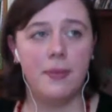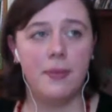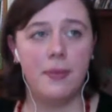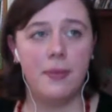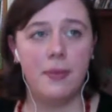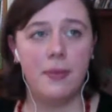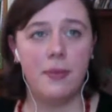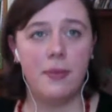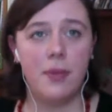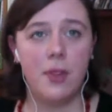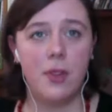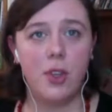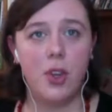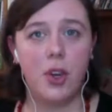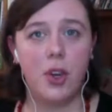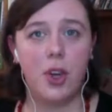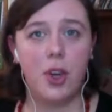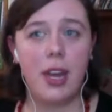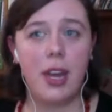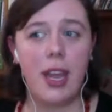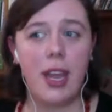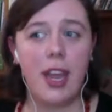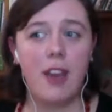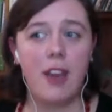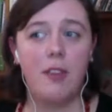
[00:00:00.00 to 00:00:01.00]
you're going to
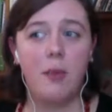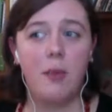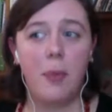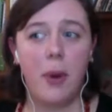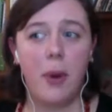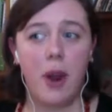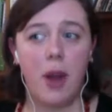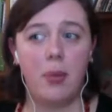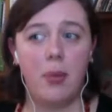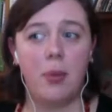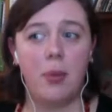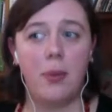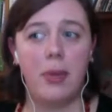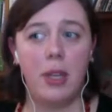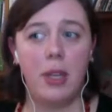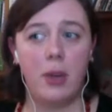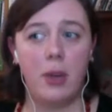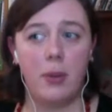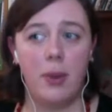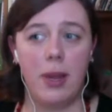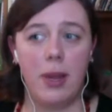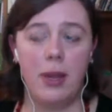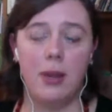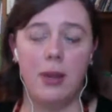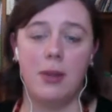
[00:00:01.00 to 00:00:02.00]
have probably
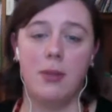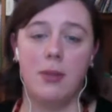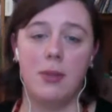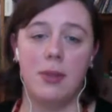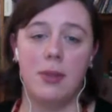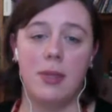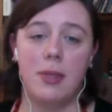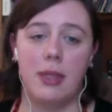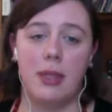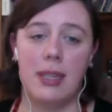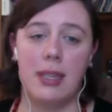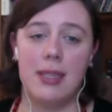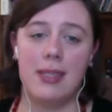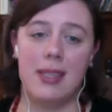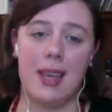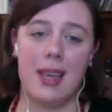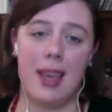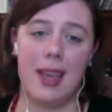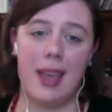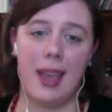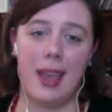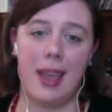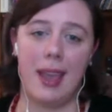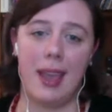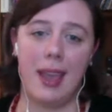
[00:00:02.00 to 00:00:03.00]
around, let's
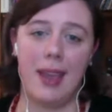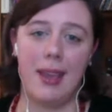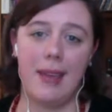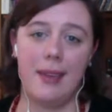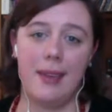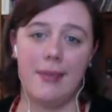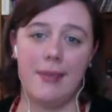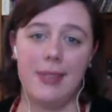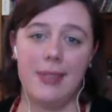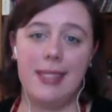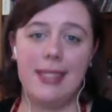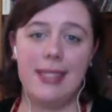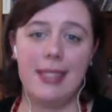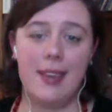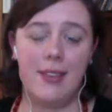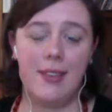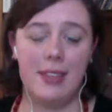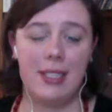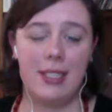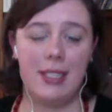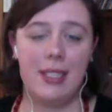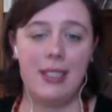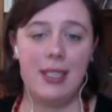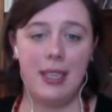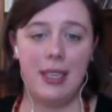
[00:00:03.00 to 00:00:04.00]
say, 7
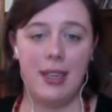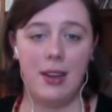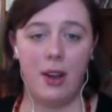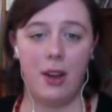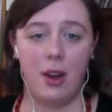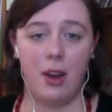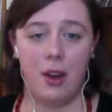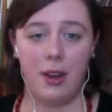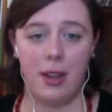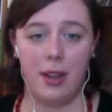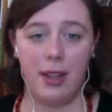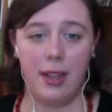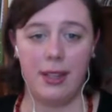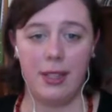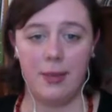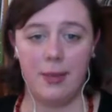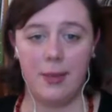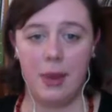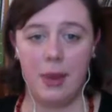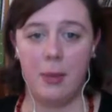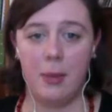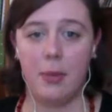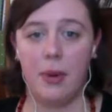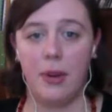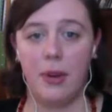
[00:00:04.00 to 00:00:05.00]
to 10 audience
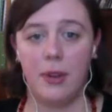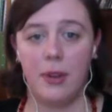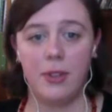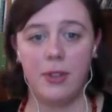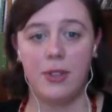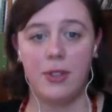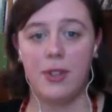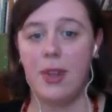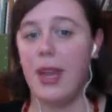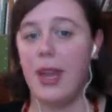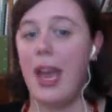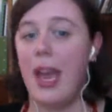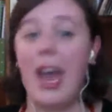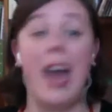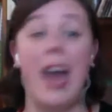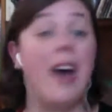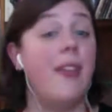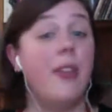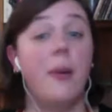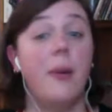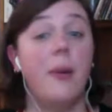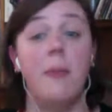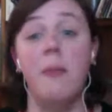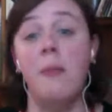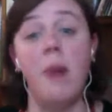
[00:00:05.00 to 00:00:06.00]
members at the
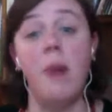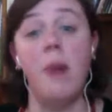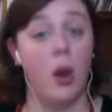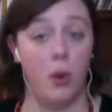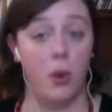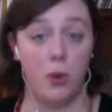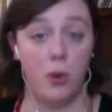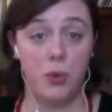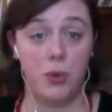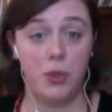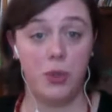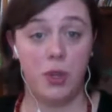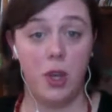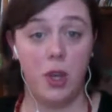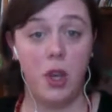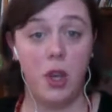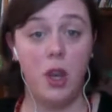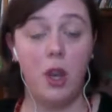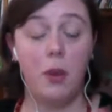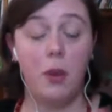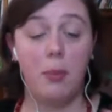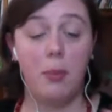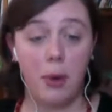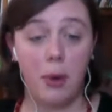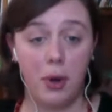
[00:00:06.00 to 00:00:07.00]
most
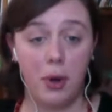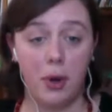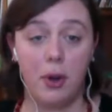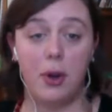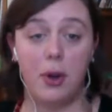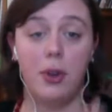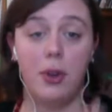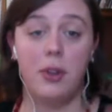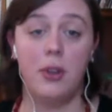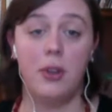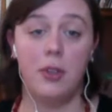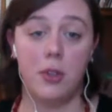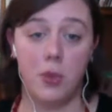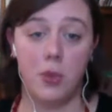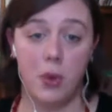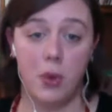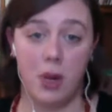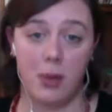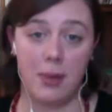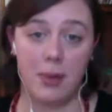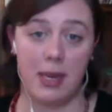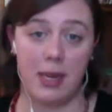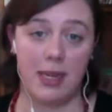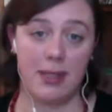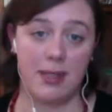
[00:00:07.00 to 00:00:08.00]
per
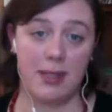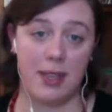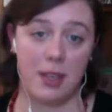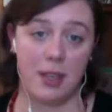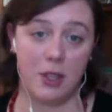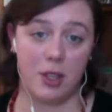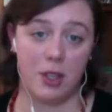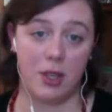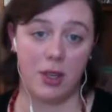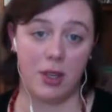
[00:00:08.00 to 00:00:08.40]
20-minute session.